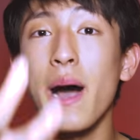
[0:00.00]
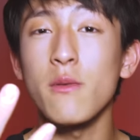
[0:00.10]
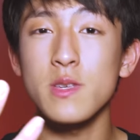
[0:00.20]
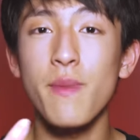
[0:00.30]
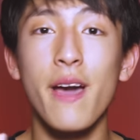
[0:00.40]

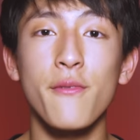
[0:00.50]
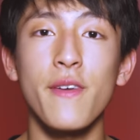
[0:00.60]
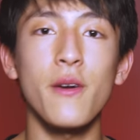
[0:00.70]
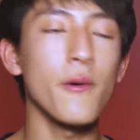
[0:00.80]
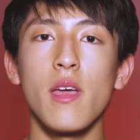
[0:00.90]
bounce back
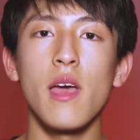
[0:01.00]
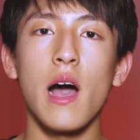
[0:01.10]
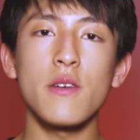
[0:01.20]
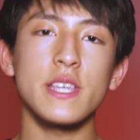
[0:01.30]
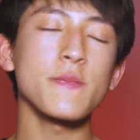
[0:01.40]
feel.
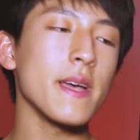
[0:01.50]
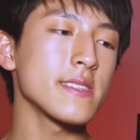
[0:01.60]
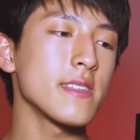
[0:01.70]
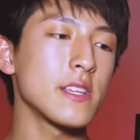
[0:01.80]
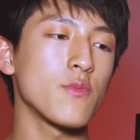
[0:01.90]
I was
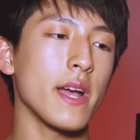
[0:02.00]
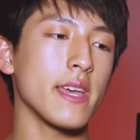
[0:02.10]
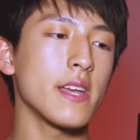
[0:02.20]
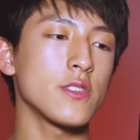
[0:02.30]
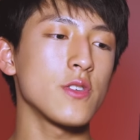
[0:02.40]
expecting this
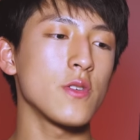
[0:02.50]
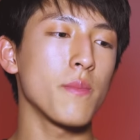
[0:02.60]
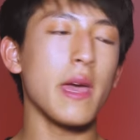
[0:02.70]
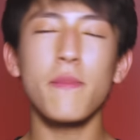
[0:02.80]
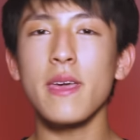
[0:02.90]
racket to
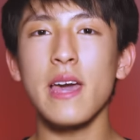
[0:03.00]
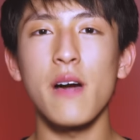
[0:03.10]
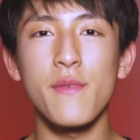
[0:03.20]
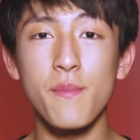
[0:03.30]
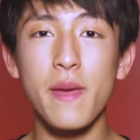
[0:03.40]
maybe
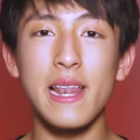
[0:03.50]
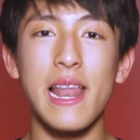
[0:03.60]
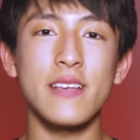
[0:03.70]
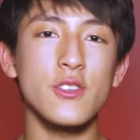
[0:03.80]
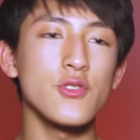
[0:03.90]
have a bit
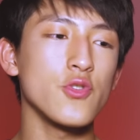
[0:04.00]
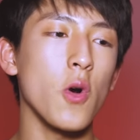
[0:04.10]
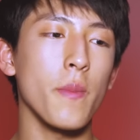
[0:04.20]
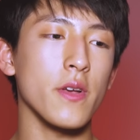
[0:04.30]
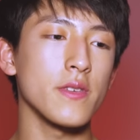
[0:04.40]
less
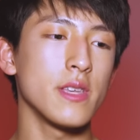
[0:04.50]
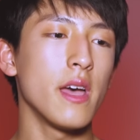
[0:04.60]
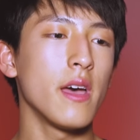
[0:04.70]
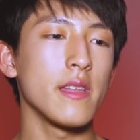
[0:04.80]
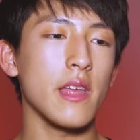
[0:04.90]
control because
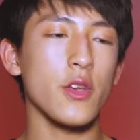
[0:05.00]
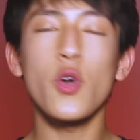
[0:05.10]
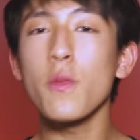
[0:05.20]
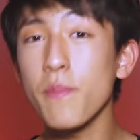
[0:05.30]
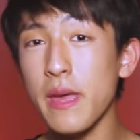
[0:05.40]
there
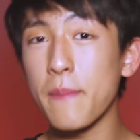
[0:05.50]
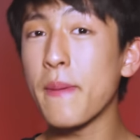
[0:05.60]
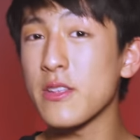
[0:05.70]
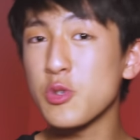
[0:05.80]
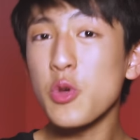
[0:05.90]
could be a
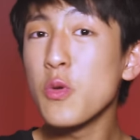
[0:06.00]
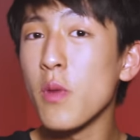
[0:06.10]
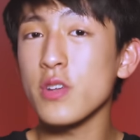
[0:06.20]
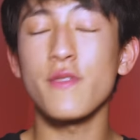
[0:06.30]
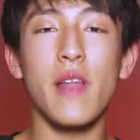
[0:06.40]
bit too
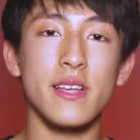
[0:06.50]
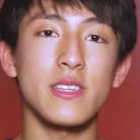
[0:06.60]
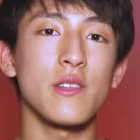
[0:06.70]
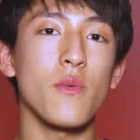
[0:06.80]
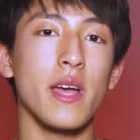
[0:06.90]
much flex
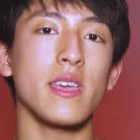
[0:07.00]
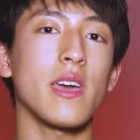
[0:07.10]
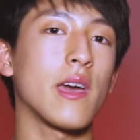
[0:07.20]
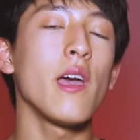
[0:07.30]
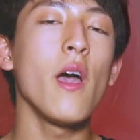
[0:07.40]
in the
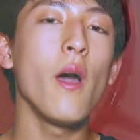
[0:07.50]
racket